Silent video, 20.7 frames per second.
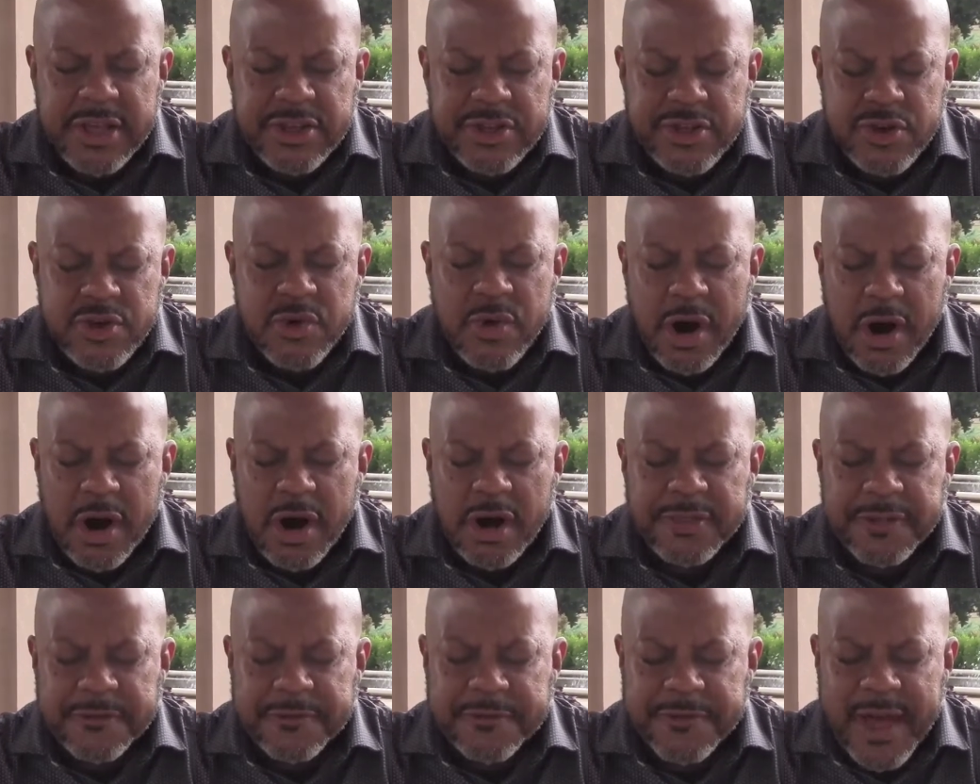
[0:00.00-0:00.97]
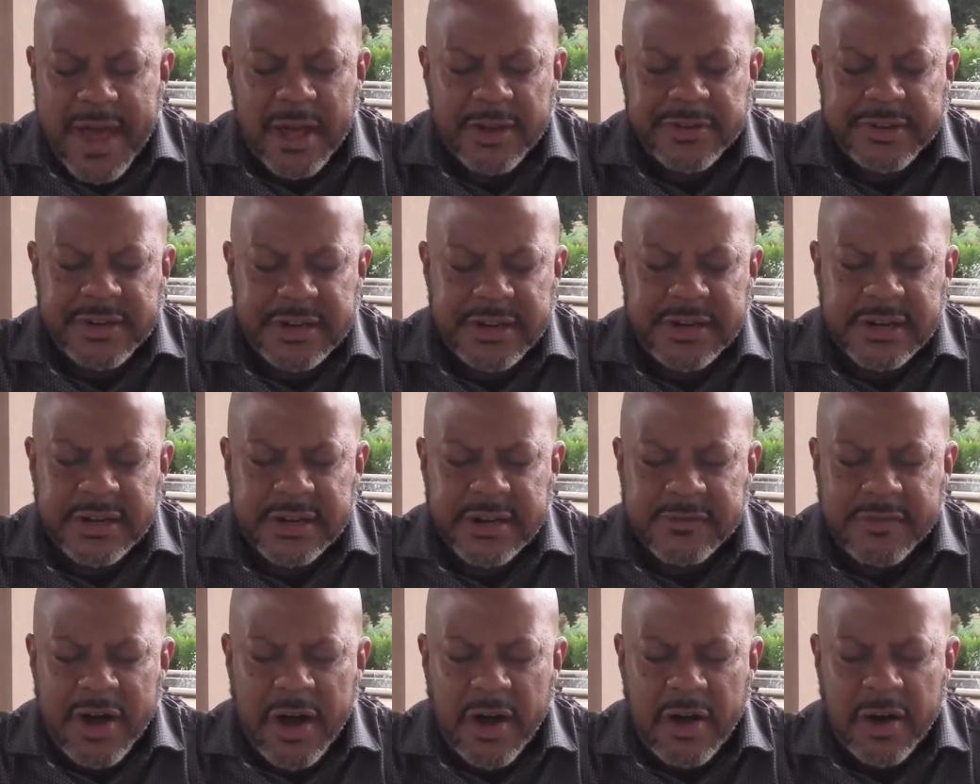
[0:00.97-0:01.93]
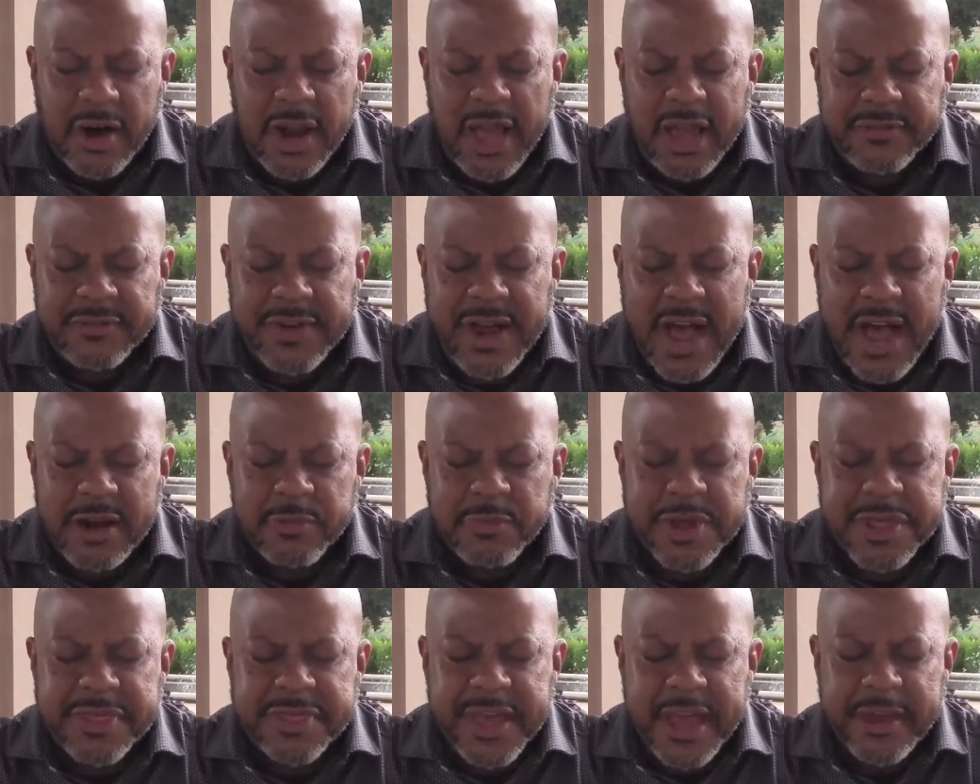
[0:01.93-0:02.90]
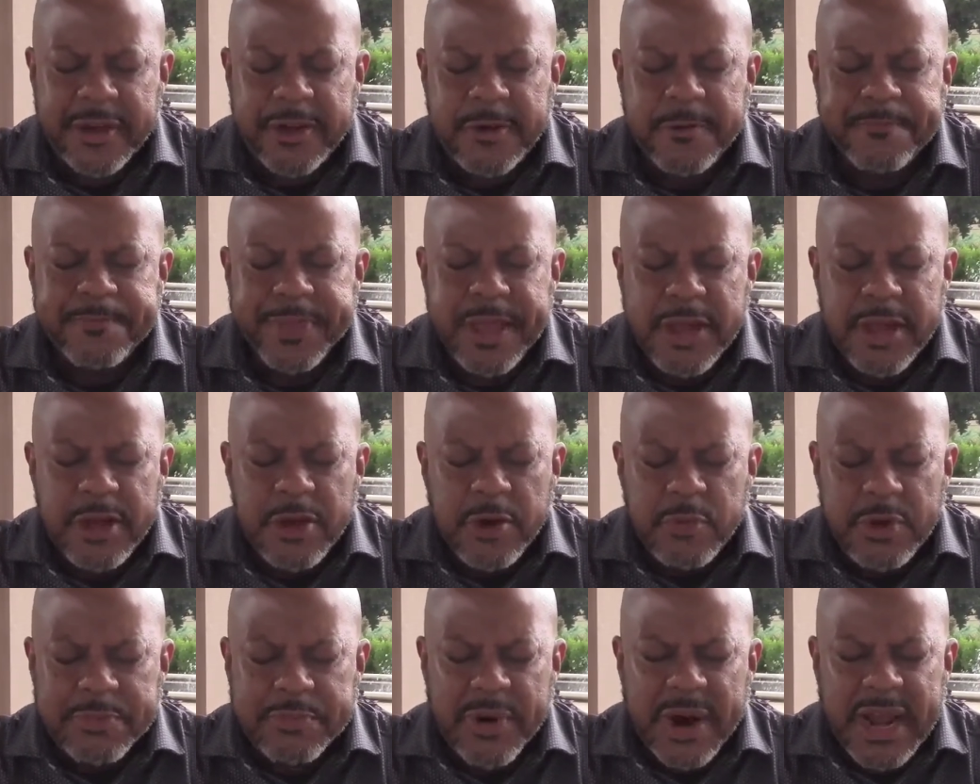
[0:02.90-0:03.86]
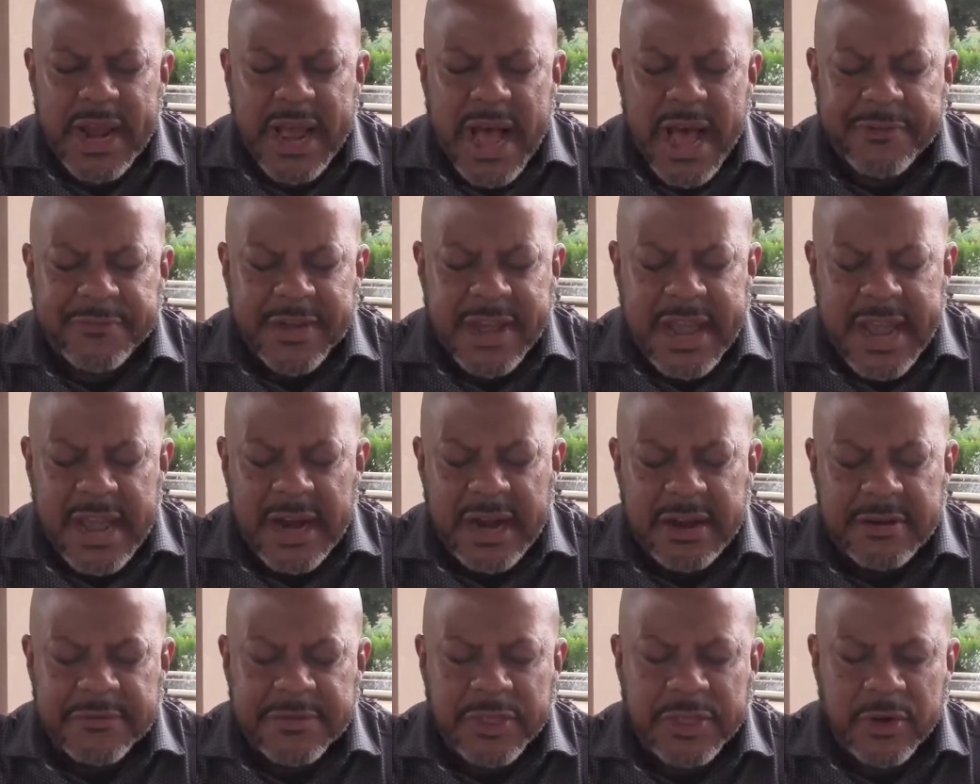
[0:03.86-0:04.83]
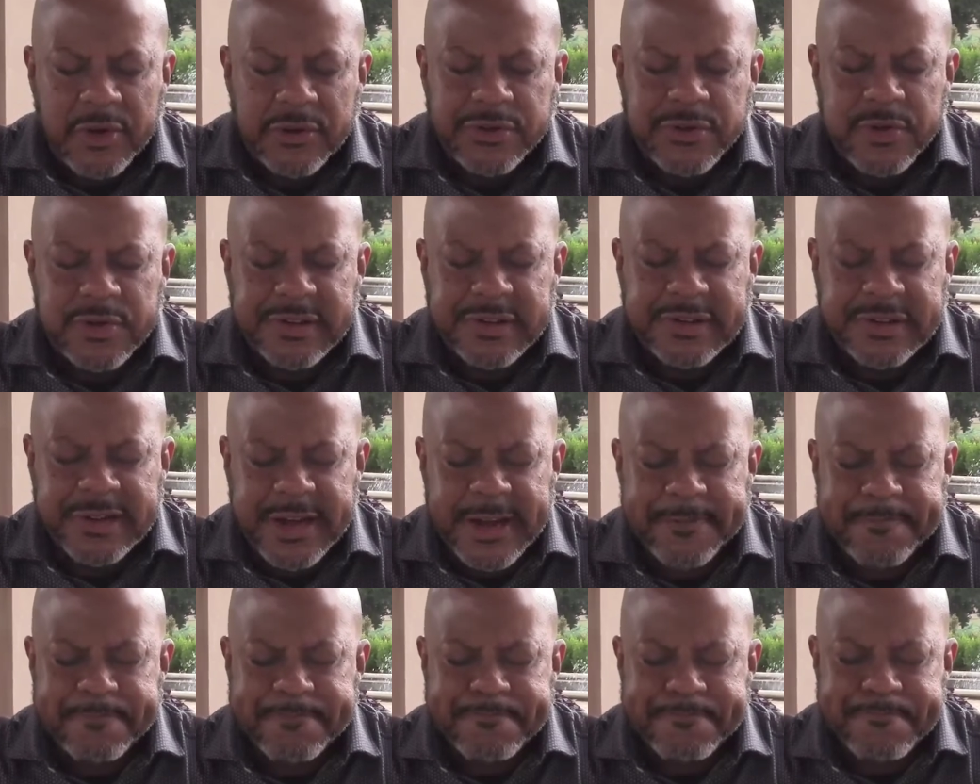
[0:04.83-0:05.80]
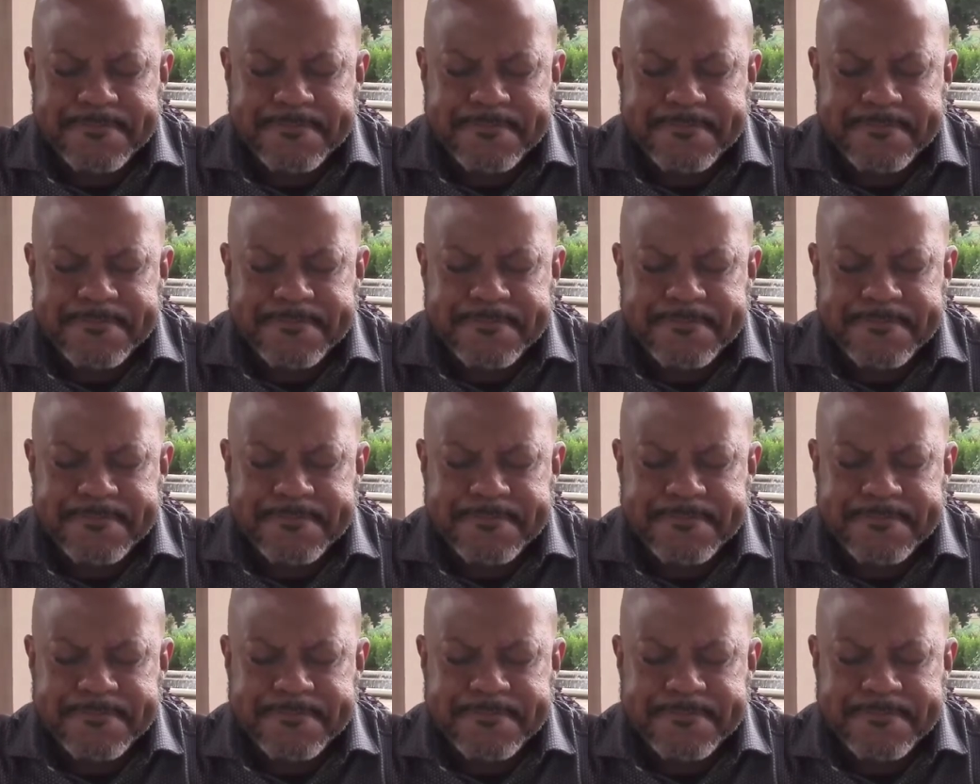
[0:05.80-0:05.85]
You are the fountain of all life. God, we thank you. We pray, God, for healing for those who are sick.